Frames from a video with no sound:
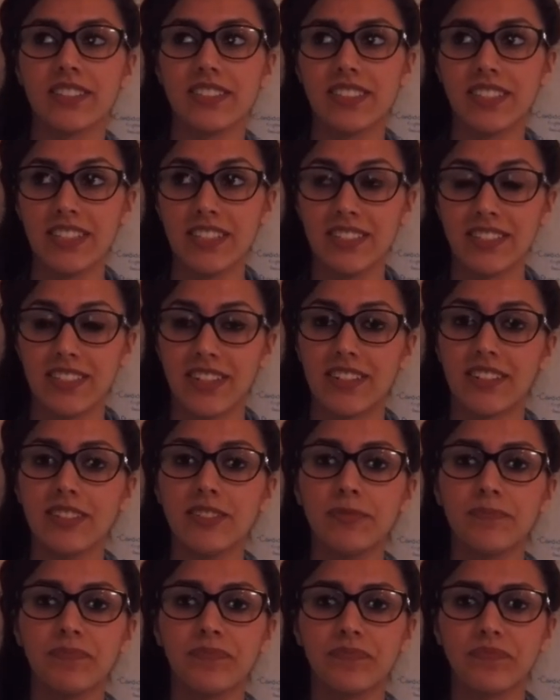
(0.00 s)
T
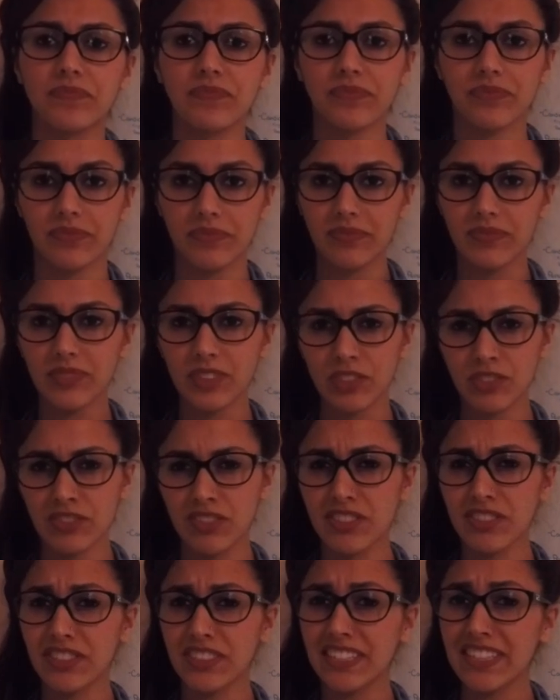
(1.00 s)
cell,
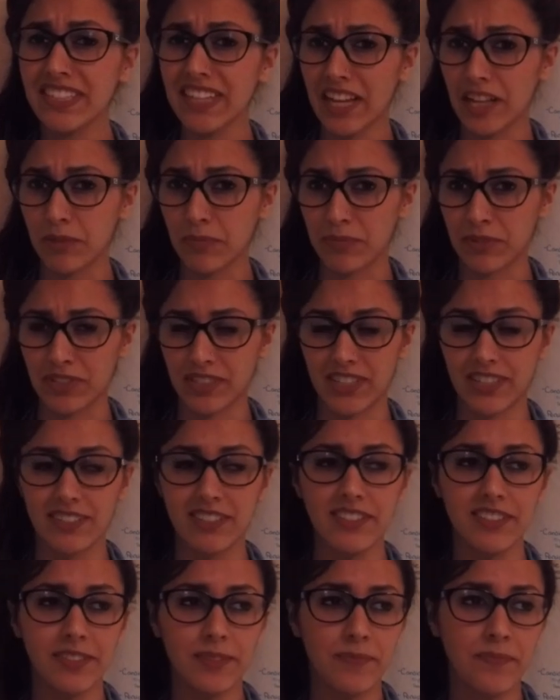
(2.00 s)
so the T helper
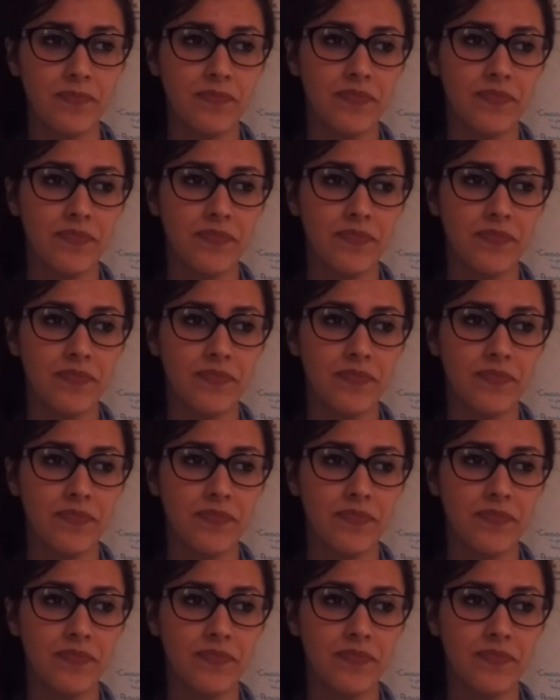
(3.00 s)
cells,